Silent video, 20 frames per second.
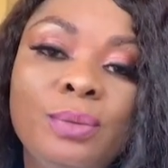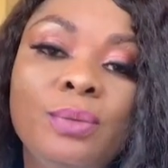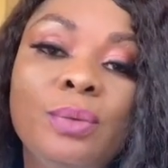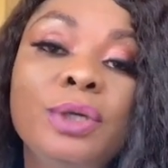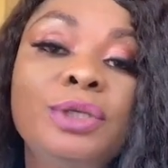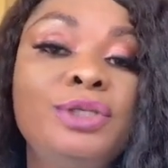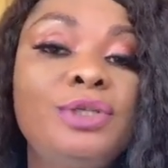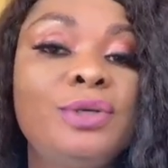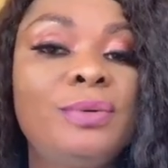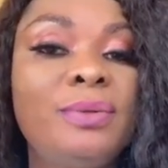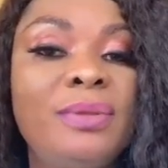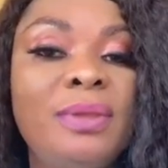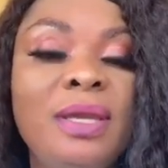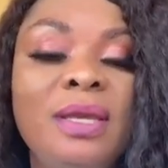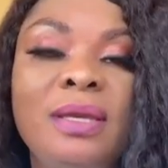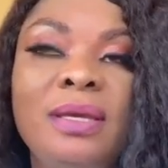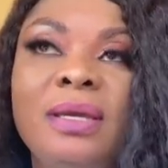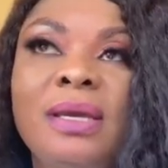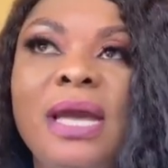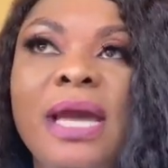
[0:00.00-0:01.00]
What do you
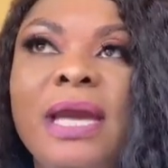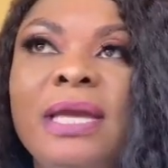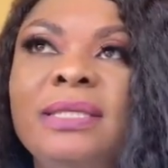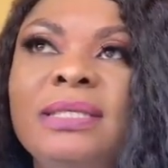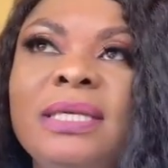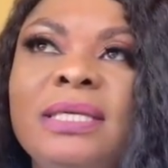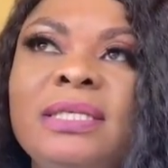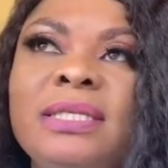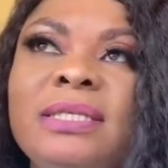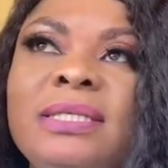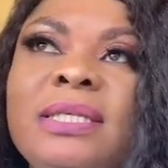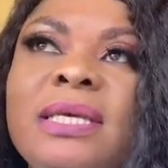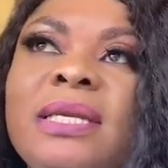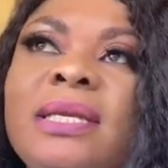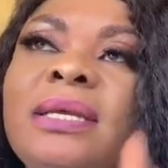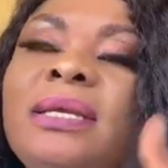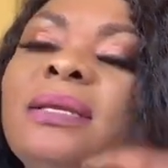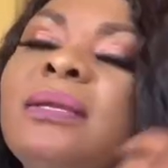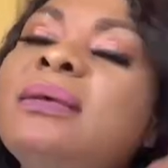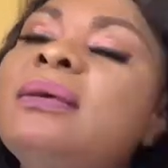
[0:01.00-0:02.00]
think? I suggested
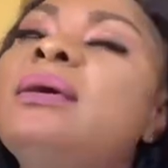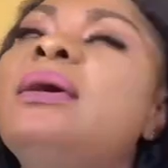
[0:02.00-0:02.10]
it.